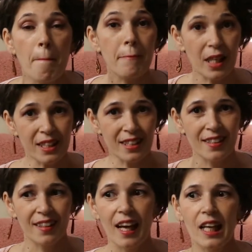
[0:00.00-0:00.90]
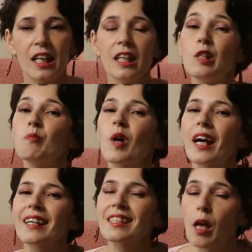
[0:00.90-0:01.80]
But in
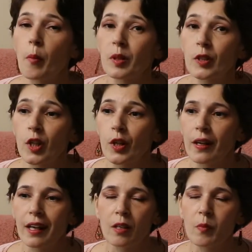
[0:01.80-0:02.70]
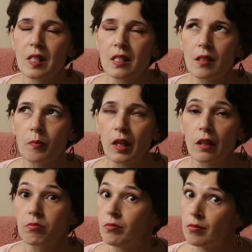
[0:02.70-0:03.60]
my example here, it means
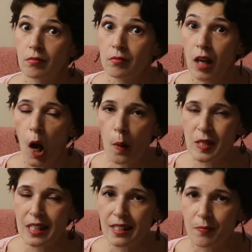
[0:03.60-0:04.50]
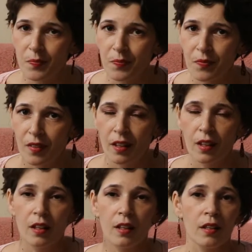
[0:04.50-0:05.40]
something opposite.
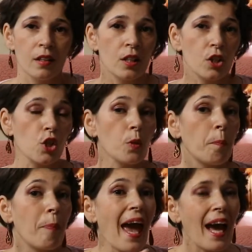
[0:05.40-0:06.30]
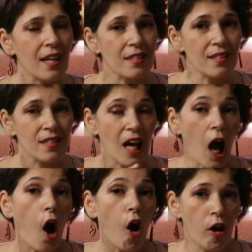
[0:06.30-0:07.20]
To pass
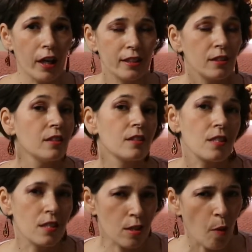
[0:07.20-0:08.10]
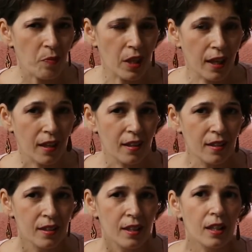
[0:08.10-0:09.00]
on something,
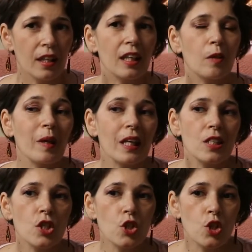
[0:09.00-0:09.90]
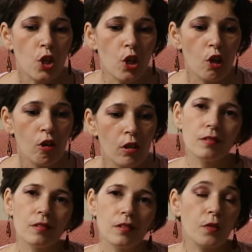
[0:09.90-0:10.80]
it means to
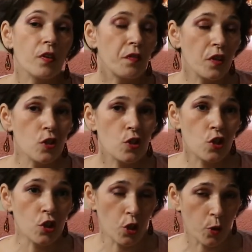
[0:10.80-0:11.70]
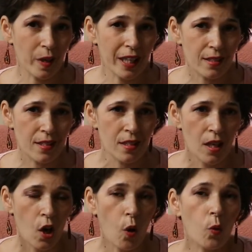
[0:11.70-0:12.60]
refuse to do it
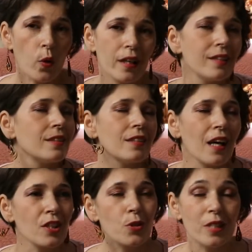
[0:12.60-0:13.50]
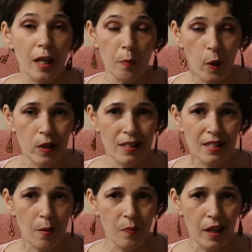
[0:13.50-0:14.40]
or not to take part in
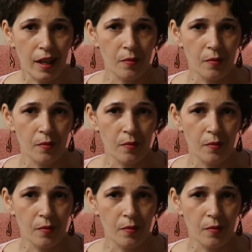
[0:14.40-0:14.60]
something.